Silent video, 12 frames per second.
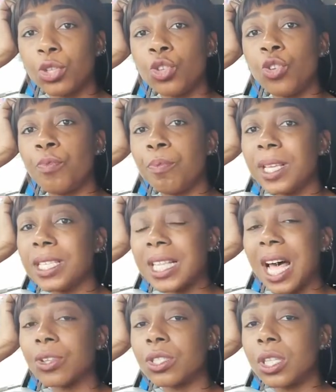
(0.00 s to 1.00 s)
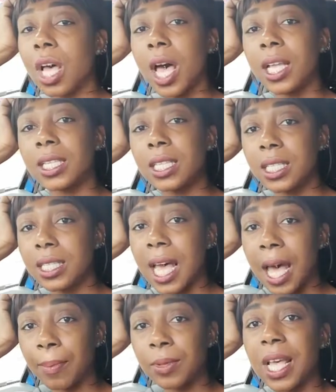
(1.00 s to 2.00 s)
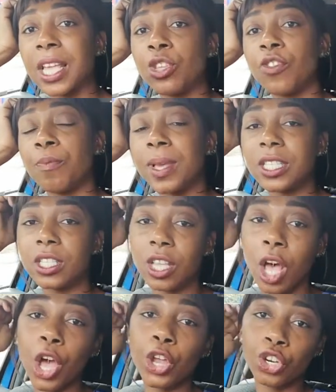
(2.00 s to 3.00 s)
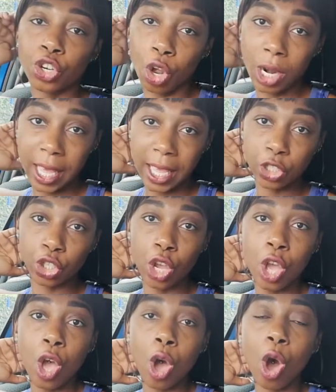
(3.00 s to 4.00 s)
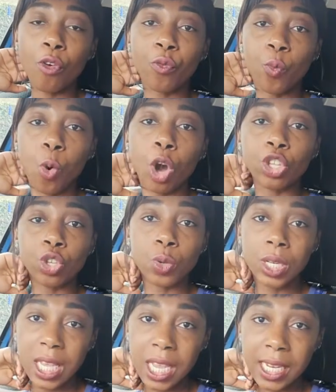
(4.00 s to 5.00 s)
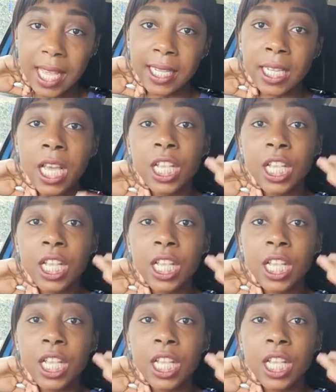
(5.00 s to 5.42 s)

you've missed out certain steps and you've missed certain knowledge of what you needed